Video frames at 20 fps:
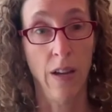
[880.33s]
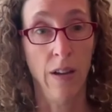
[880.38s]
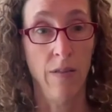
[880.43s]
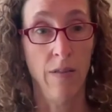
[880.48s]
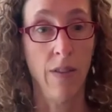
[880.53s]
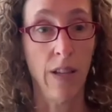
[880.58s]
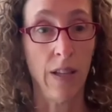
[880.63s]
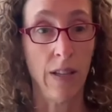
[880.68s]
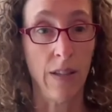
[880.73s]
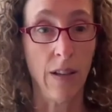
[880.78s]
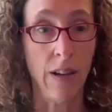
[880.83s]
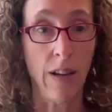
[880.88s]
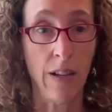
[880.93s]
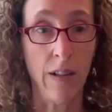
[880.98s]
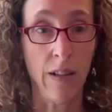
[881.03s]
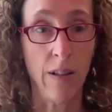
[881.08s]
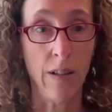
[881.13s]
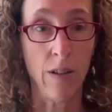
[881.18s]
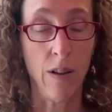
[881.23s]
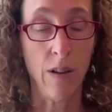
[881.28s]
the
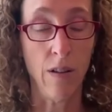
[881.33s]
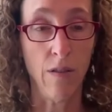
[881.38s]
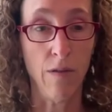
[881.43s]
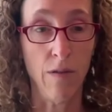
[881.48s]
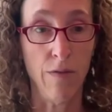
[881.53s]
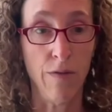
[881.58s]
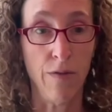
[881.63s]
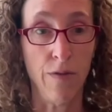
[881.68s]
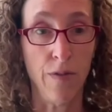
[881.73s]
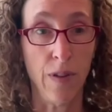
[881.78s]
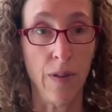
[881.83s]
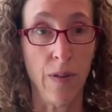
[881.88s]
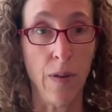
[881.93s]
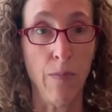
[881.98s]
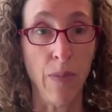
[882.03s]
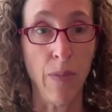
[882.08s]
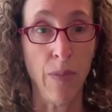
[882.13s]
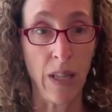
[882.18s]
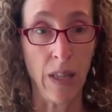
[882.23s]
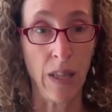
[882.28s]
signs of a
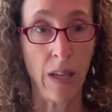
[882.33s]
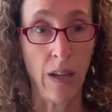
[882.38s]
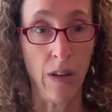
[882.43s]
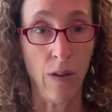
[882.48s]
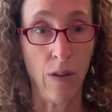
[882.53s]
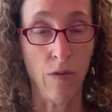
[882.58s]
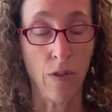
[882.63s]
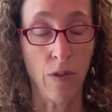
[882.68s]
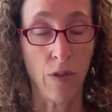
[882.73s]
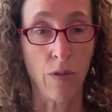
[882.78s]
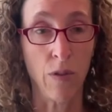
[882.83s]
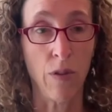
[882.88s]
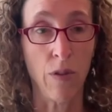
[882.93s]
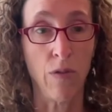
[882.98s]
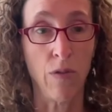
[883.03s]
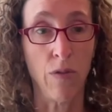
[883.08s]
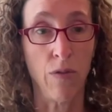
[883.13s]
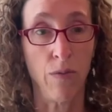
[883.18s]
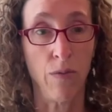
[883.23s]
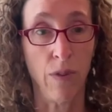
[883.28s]
methane
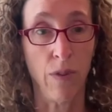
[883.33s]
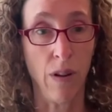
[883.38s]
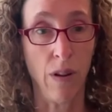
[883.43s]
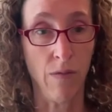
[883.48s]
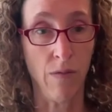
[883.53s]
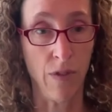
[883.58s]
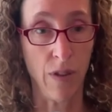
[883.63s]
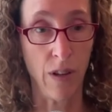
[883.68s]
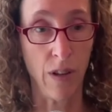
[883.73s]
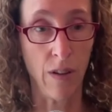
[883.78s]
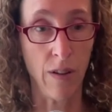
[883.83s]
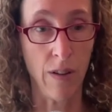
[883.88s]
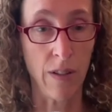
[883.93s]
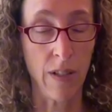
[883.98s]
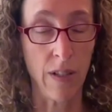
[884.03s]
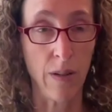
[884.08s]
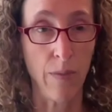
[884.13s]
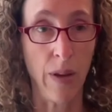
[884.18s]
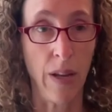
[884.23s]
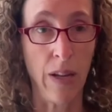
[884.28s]
overgrowth, of the
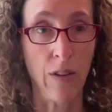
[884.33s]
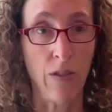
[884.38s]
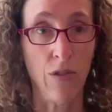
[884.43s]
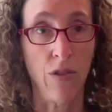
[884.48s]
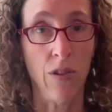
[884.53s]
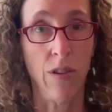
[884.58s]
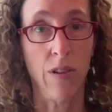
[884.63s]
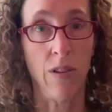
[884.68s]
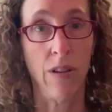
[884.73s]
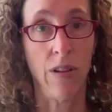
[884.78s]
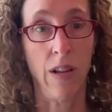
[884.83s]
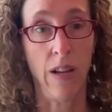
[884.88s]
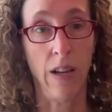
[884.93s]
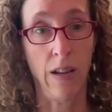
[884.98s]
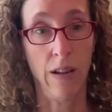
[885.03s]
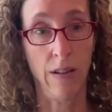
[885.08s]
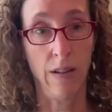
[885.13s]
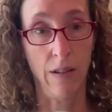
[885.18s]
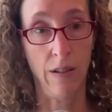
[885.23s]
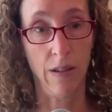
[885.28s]
constipation
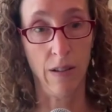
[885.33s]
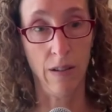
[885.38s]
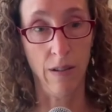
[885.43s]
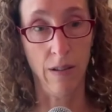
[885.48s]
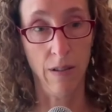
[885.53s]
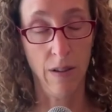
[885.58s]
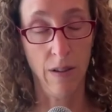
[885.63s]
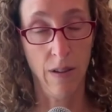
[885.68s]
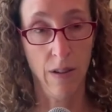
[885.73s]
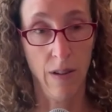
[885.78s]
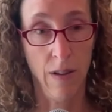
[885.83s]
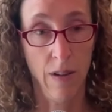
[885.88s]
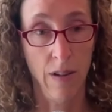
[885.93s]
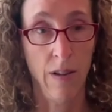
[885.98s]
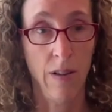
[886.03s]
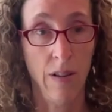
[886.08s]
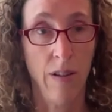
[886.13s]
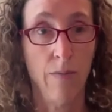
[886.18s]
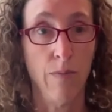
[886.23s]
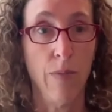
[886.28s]
and
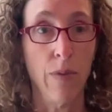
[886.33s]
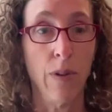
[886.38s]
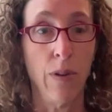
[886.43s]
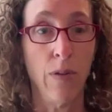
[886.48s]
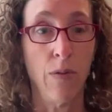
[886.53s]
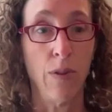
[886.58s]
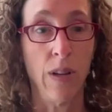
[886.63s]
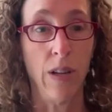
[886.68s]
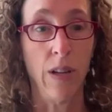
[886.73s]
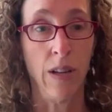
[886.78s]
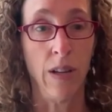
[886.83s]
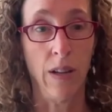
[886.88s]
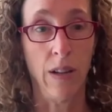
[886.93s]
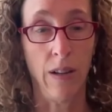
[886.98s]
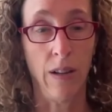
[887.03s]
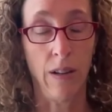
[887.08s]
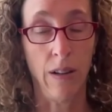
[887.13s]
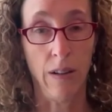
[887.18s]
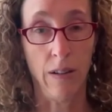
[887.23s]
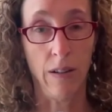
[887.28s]

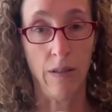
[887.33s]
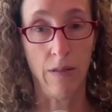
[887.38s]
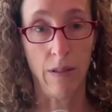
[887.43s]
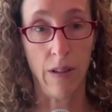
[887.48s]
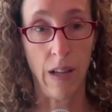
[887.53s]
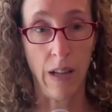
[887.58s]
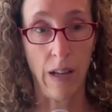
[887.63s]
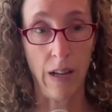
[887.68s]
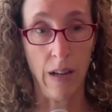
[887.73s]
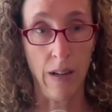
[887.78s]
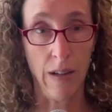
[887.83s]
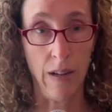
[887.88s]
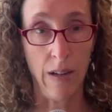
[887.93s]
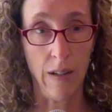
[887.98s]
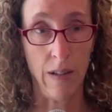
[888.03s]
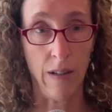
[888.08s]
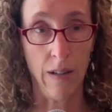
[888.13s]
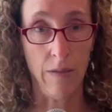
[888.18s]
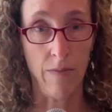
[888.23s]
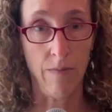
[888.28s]
bloating
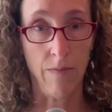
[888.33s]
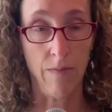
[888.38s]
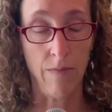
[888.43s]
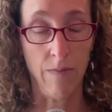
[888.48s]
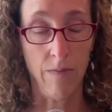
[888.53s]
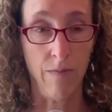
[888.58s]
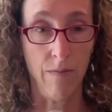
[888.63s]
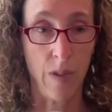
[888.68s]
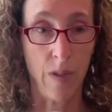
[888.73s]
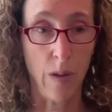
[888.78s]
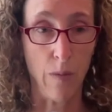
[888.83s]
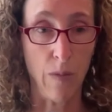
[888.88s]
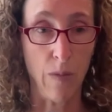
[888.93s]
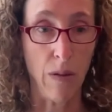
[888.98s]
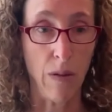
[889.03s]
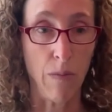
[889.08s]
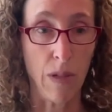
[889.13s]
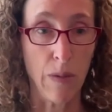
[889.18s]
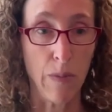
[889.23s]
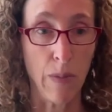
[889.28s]
and
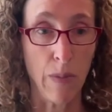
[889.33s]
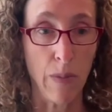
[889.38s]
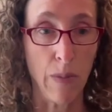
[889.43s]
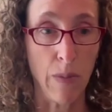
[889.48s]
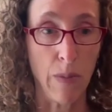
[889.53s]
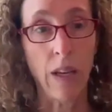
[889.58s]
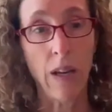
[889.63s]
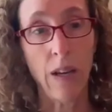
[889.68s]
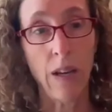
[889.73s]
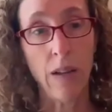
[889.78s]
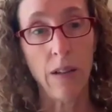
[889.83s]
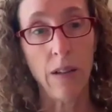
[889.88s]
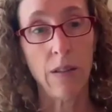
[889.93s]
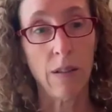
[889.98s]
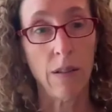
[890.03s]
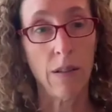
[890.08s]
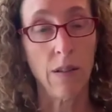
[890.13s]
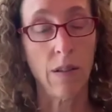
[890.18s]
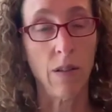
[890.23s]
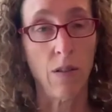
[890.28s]
sometimes smelly gas
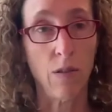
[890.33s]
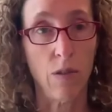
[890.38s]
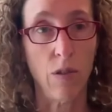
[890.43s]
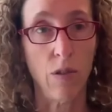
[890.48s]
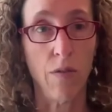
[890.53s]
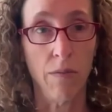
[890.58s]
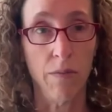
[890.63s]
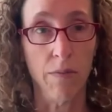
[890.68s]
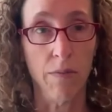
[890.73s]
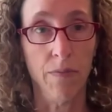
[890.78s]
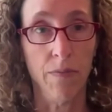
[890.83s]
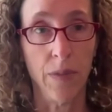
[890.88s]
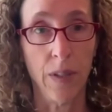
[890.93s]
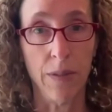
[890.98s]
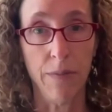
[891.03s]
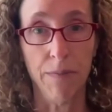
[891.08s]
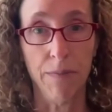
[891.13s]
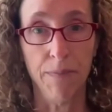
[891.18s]
and such. So yeah.